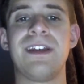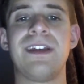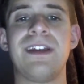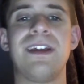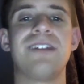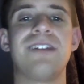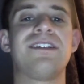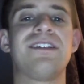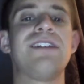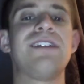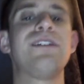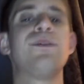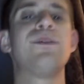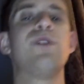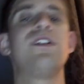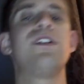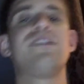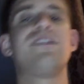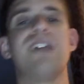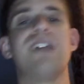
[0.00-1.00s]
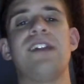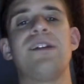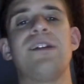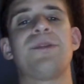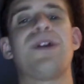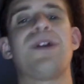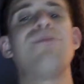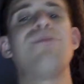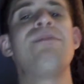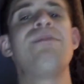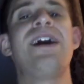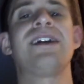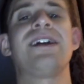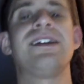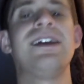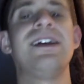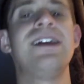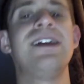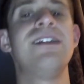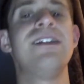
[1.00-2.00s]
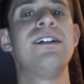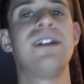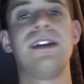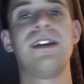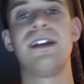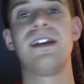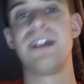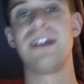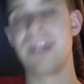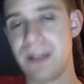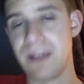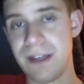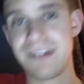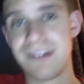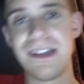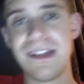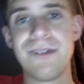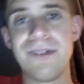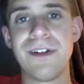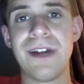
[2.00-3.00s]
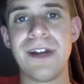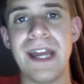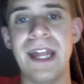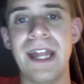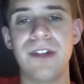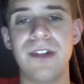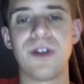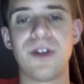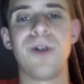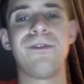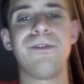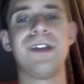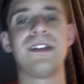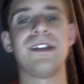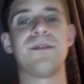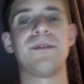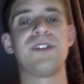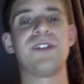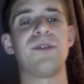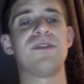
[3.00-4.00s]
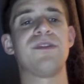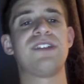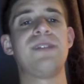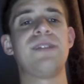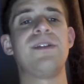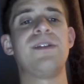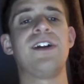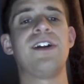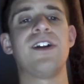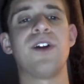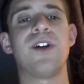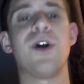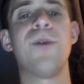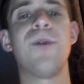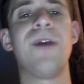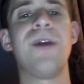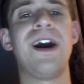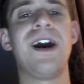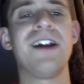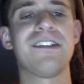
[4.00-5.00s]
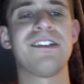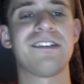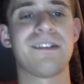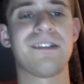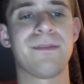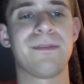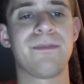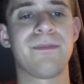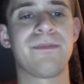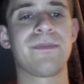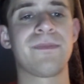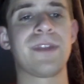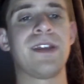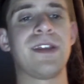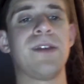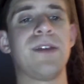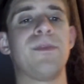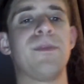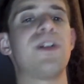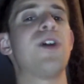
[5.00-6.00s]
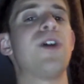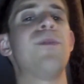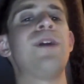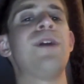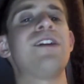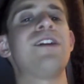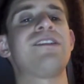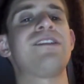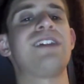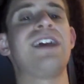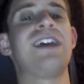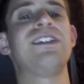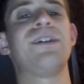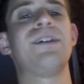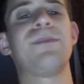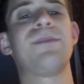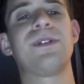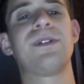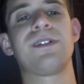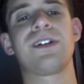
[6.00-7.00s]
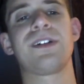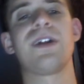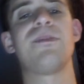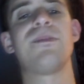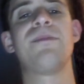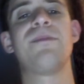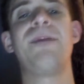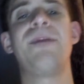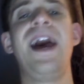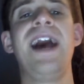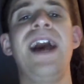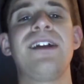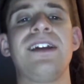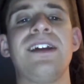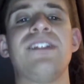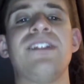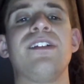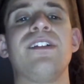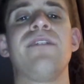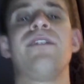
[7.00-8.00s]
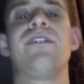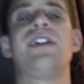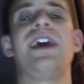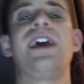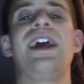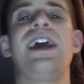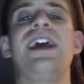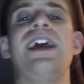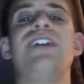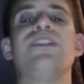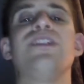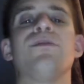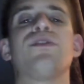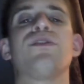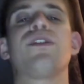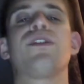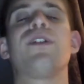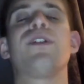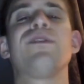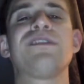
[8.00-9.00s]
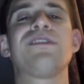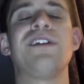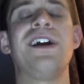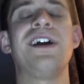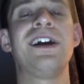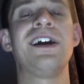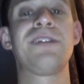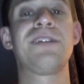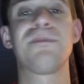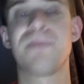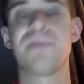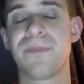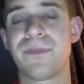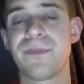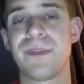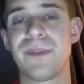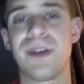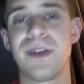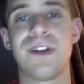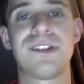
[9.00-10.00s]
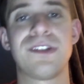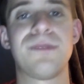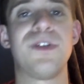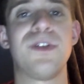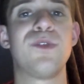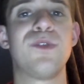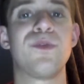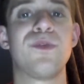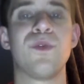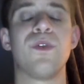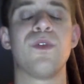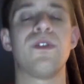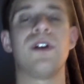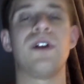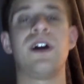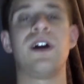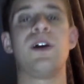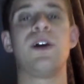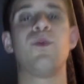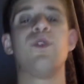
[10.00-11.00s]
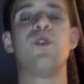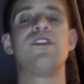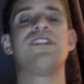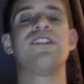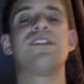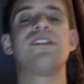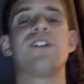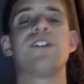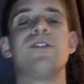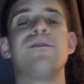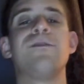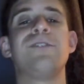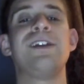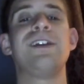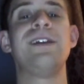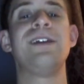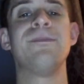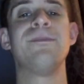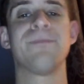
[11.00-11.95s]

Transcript: Xavier Woods end up coming back in. Xavier and Kofi end up double teaming on Omos, but Omos end up coming back and delivered a double clothesline uh, to both uh, Woods and Kofi.